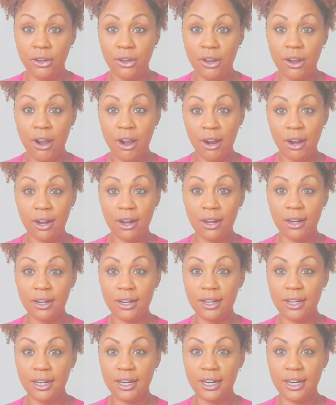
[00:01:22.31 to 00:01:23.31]
your
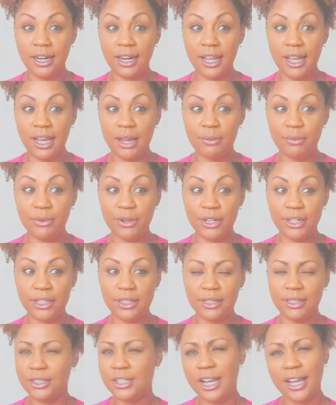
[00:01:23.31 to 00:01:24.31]
cart, I'm ready
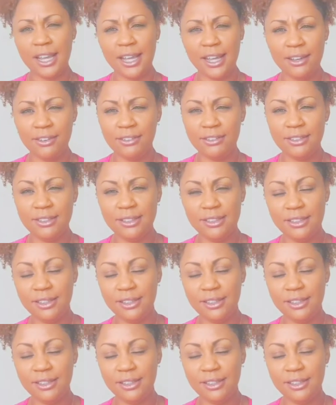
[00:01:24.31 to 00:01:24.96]
to check out.